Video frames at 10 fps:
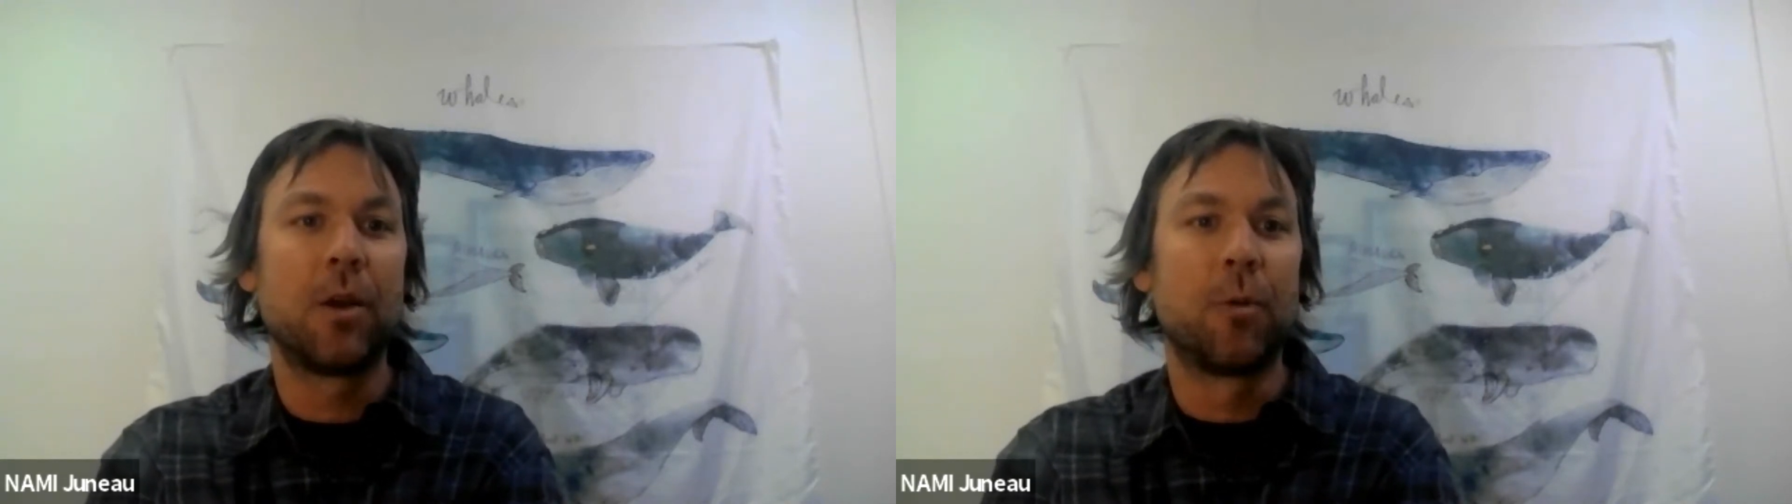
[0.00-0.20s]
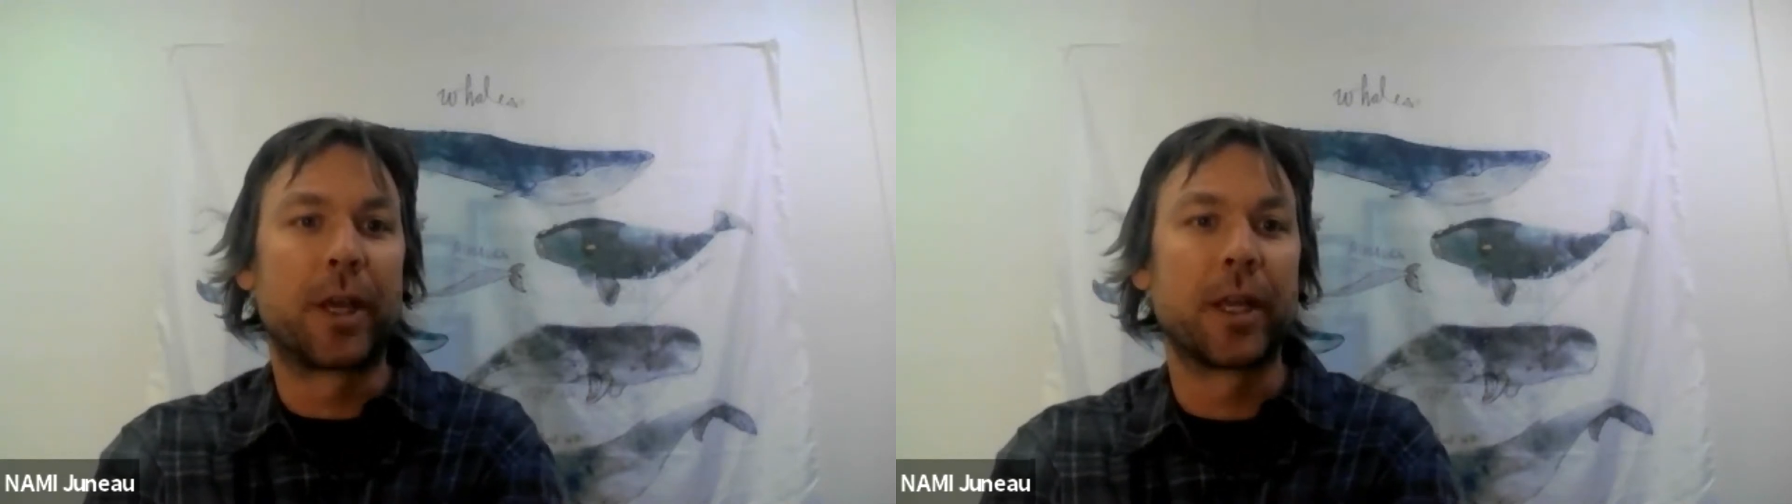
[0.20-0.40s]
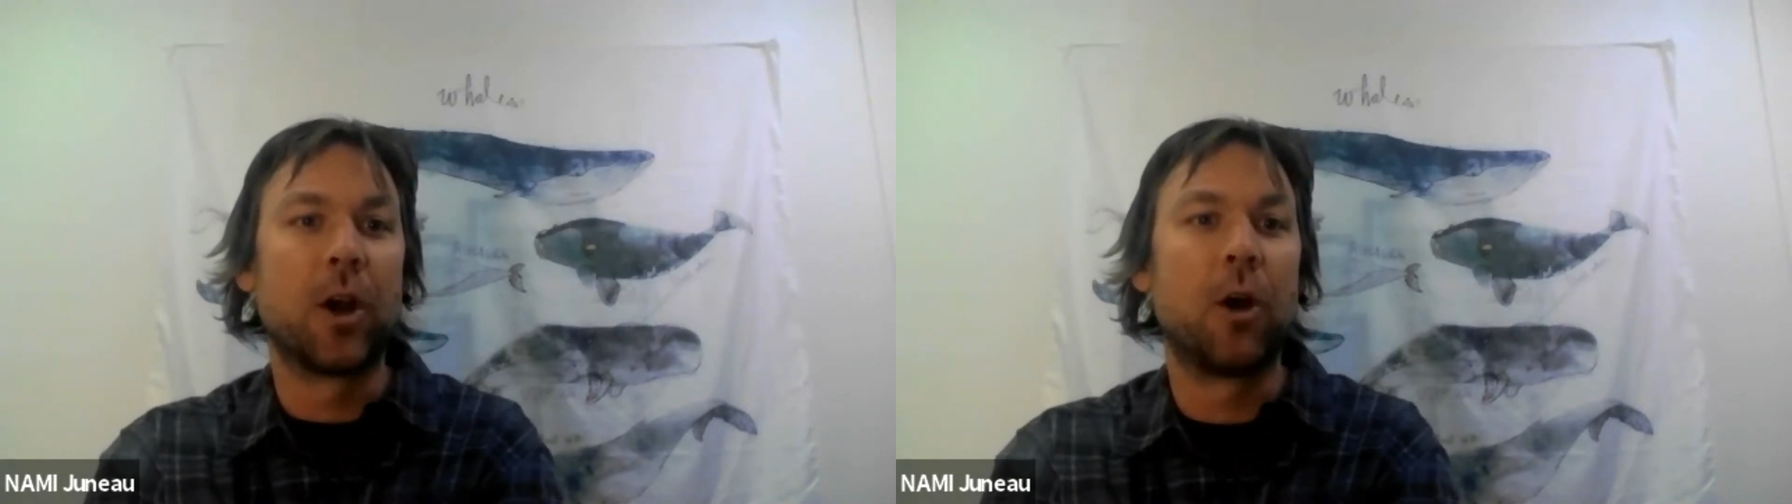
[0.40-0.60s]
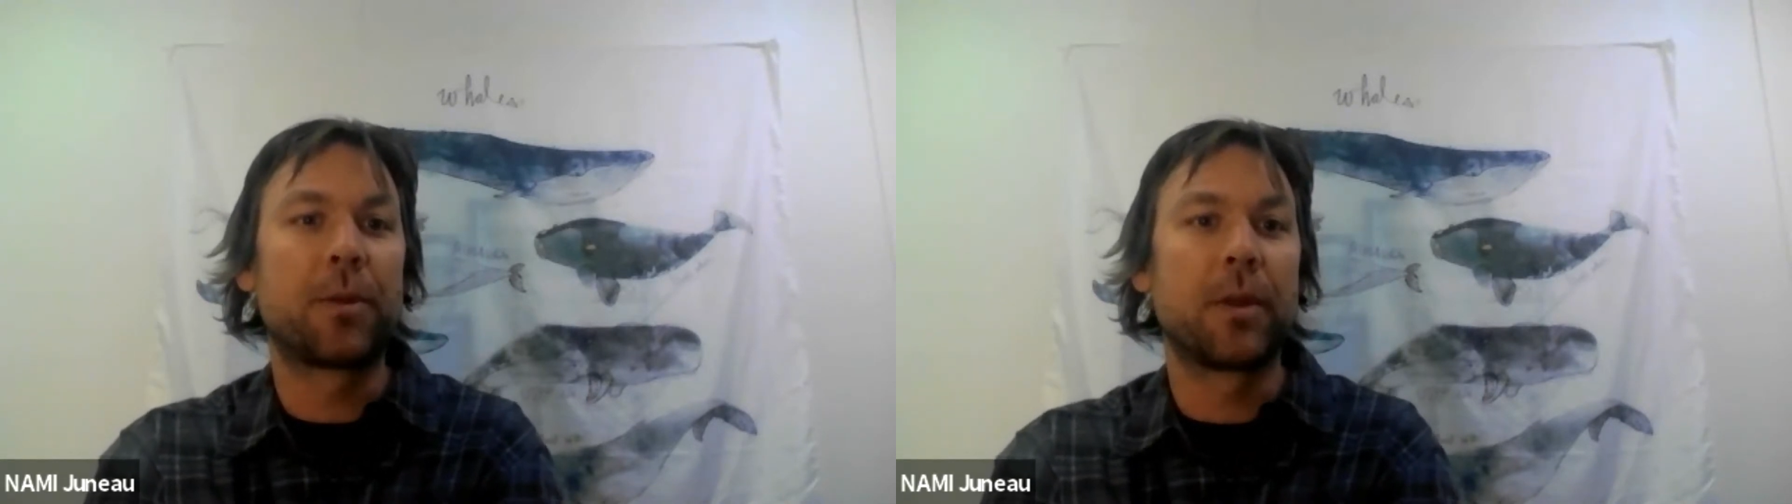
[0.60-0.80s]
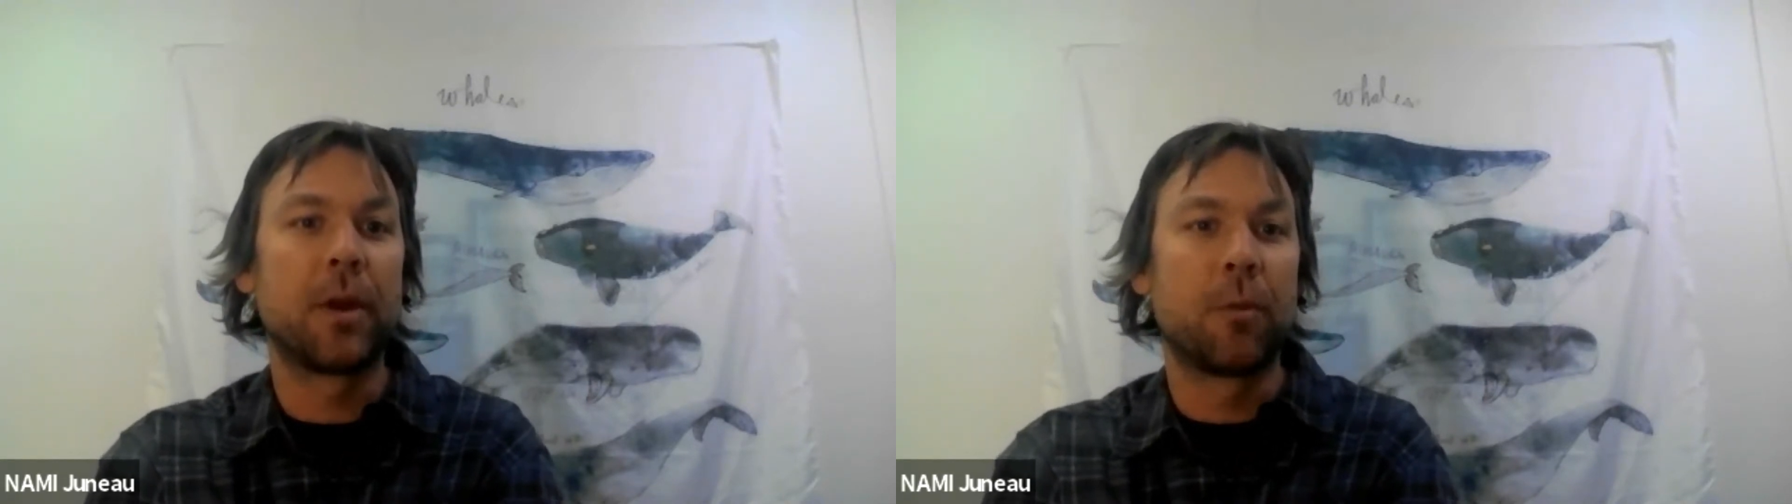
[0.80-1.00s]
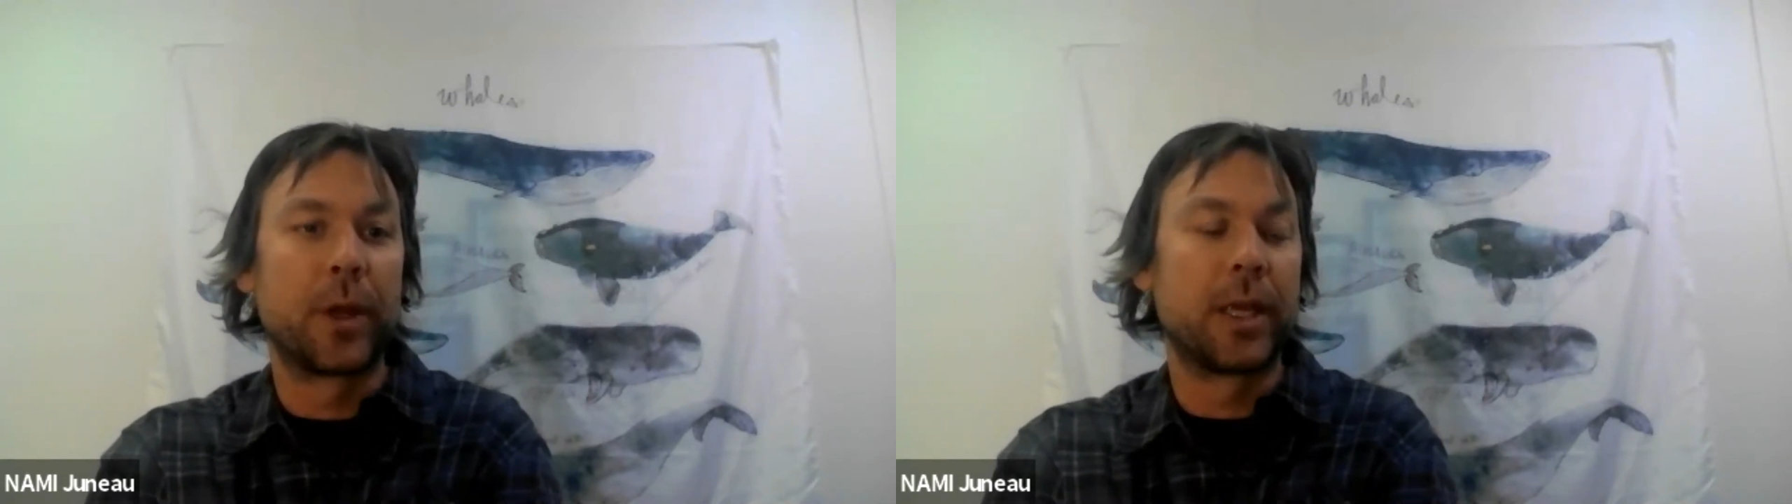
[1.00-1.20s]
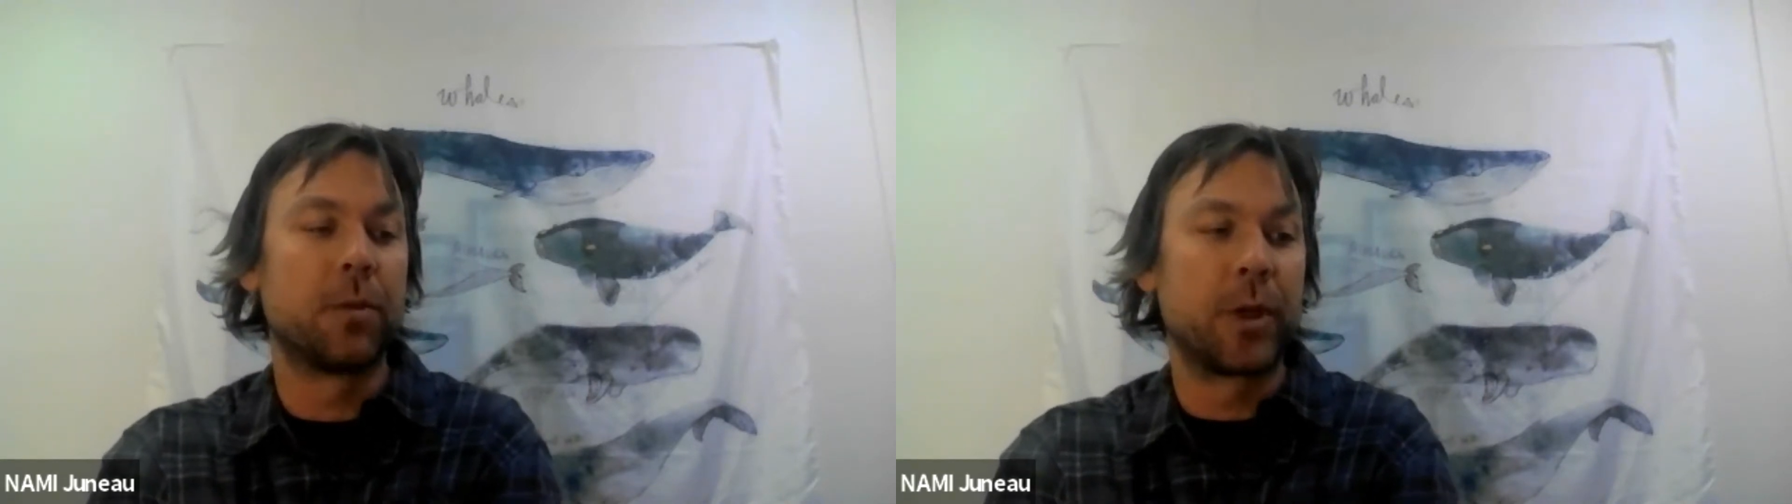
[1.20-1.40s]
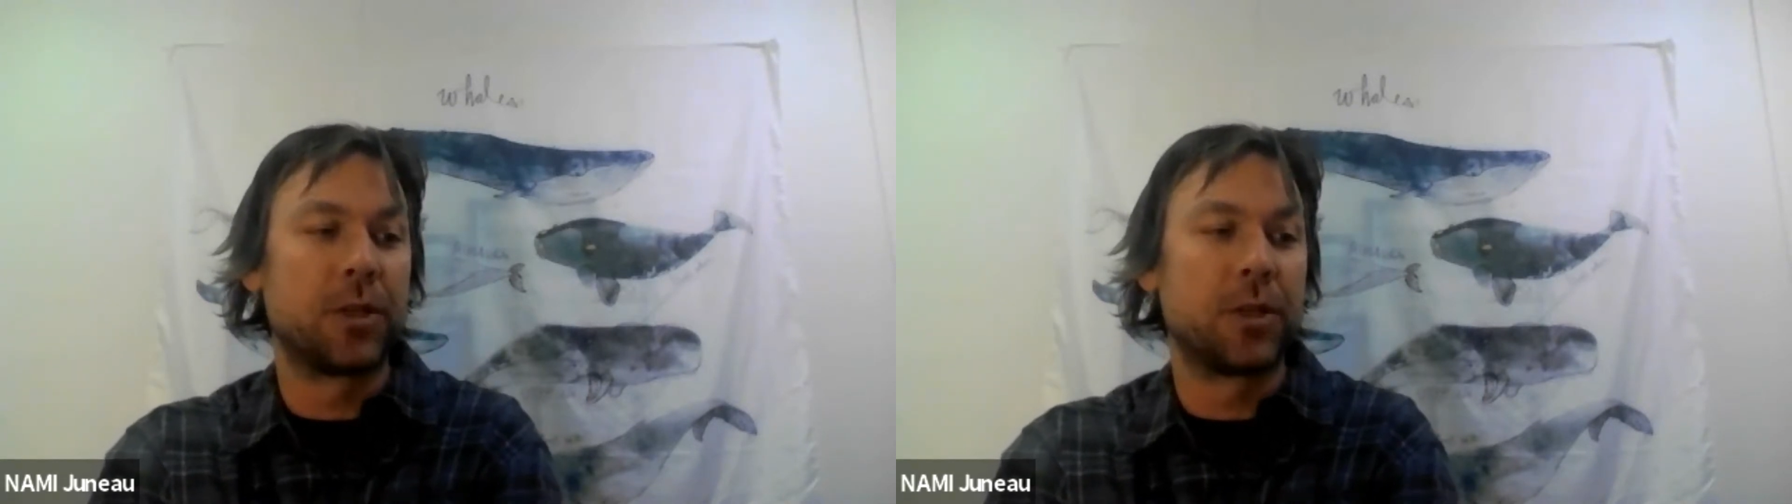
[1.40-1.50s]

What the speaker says: We can hope, we